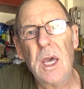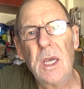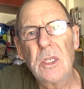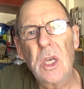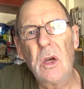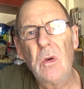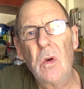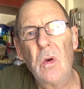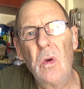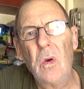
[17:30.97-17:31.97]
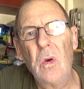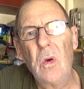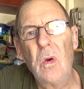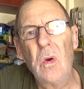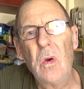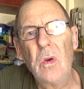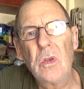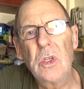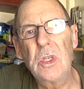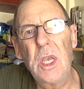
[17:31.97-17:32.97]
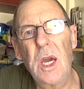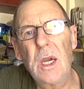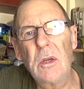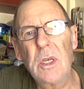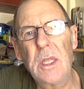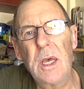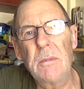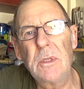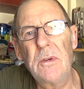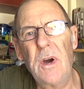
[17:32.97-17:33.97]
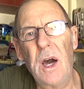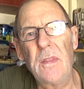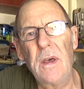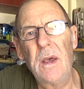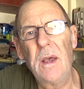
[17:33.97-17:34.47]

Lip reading: So she said, yeah, I'll go and take that up to your father.